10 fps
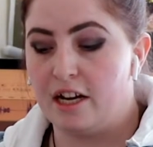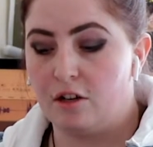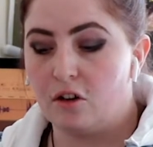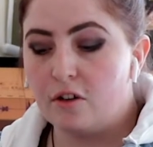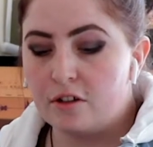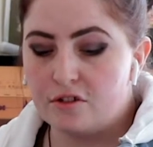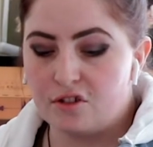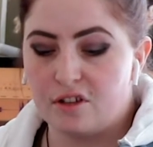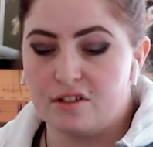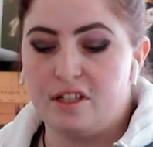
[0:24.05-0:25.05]

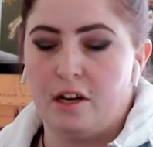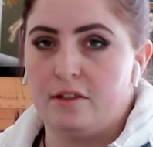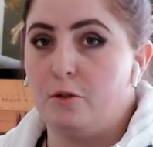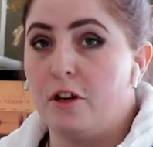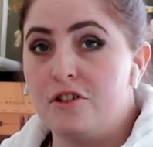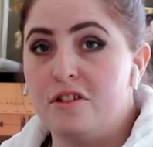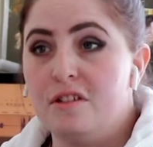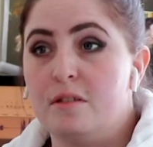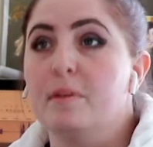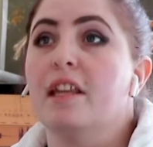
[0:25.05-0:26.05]
encouraged us to ask
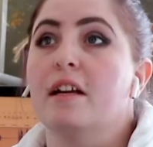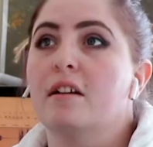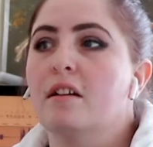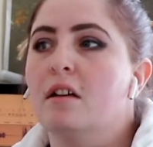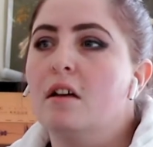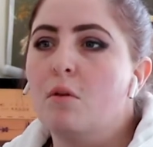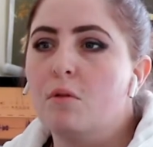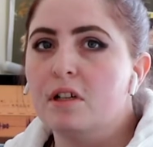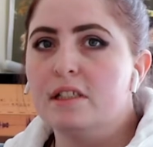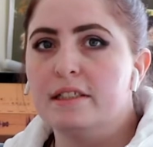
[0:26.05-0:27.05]
questions and be like,
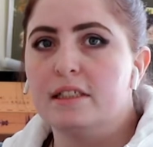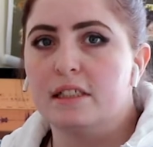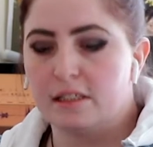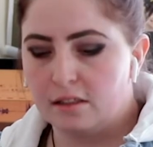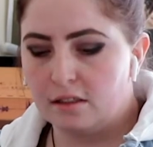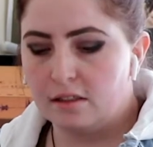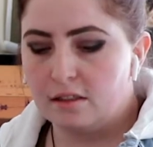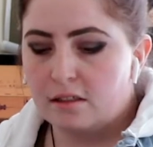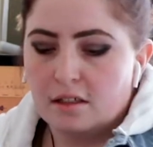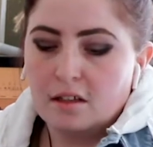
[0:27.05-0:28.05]
what is this?